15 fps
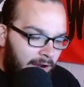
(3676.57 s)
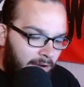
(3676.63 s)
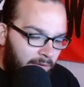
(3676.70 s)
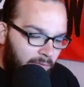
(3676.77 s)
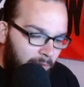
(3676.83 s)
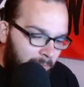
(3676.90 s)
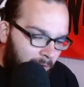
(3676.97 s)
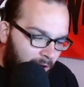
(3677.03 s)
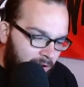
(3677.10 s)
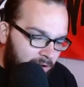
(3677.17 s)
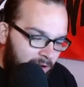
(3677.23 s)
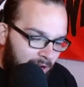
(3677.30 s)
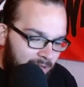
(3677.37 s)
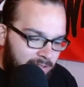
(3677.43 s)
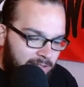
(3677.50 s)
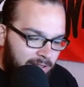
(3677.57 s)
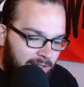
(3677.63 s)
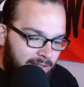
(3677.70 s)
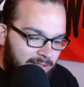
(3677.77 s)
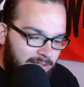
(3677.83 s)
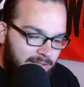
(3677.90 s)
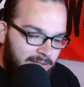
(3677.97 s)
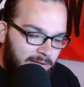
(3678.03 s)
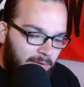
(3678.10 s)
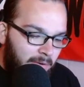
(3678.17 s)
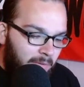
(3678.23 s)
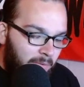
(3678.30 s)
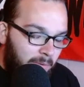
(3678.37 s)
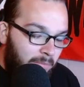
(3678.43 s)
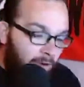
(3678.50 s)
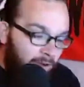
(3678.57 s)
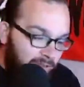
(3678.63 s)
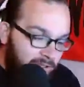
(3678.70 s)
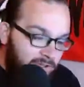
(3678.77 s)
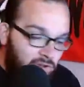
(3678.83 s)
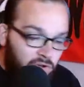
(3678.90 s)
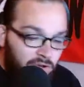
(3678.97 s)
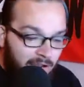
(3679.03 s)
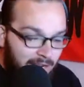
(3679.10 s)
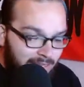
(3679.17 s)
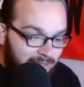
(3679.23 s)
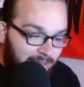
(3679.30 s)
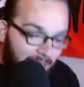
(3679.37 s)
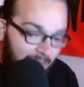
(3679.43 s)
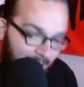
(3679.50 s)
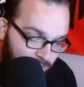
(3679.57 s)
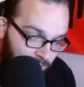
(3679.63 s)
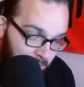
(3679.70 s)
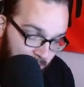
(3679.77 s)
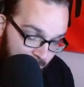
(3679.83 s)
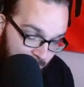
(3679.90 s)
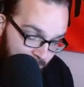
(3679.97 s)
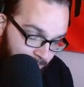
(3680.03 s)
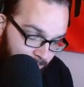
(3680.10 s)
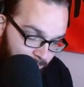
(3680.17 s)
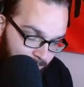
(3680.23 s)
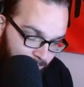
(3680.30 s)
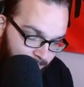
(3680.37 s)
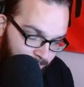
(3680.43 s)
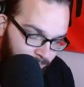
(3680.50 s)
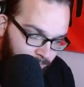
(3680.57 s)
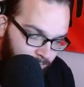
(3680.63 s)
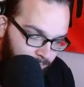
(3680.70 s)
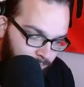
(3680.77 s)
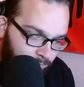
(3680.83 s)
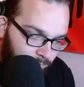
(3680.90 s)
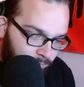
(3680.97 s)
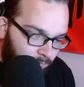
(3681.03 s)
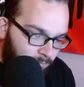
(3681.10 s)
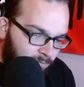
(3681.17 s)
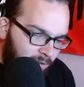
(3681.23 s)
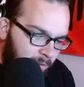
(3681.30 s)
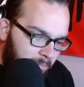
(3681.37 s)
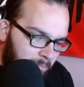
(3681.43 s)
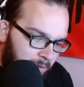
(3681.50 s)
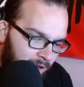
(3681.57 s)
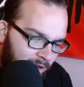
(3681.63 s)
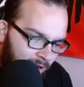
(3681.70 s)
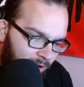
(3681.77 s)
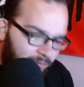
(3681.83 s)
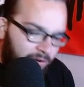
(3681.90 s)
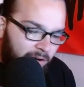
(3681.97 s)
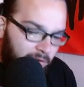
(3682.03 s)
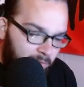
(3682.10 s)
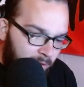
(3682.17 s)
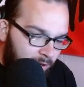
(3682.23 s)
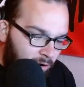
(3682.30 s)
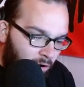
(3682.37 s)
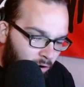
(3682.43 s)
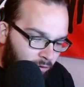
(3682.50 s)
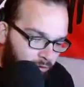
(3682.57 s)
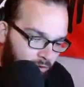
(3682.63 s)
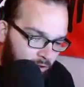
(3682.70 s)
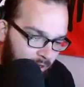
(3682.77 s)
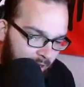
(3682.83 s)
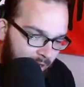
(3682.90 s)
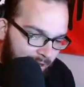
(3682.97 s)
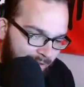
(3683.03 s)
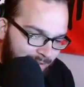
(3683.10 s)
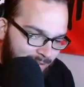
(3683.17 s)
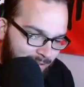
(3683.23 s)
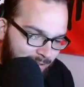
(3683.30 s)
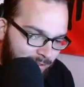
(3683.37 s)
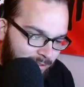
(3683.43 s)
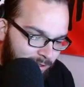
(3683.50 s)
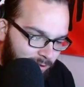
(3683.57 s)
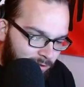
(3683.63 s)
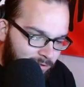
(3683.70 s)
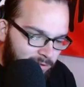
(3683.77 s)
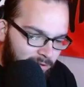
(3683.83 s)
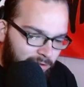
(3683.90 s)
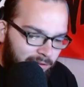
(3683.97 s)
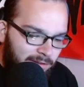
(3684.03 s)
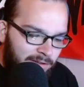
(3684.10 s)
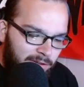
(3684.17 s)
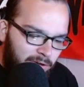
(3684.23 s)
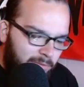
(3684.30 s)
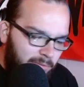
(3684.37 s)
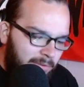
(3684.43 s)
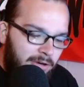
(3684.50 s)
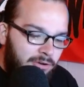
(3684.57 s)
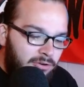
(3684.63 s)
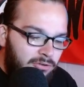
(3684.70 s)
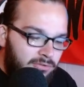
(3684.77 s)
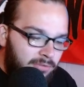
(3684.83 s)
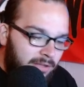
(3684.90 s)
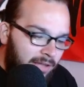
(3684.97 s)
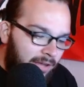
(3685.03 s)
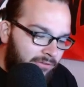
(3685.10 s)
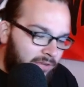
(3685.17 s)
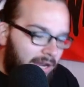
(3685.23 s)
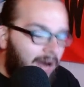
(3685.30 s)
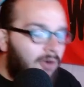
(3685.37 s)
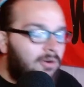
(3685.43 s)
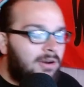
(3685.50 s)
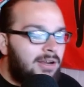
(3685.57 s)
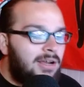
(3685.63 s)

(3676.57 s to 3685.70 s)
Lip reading: we brought this to you guys last week, but I figured we'd go over it again since there's a little bit of news we left out.